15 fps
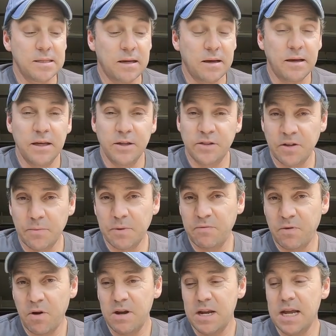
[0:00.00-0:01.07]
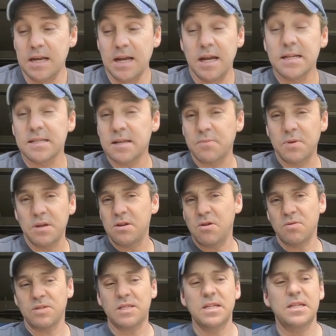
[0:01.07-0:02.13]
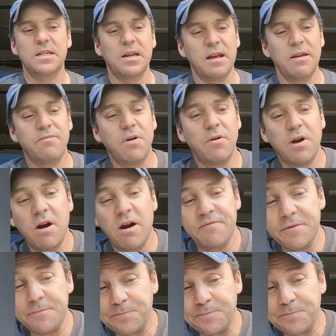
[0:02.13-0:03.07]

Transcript: uh, is something very neat, and it's something you don't see today very often.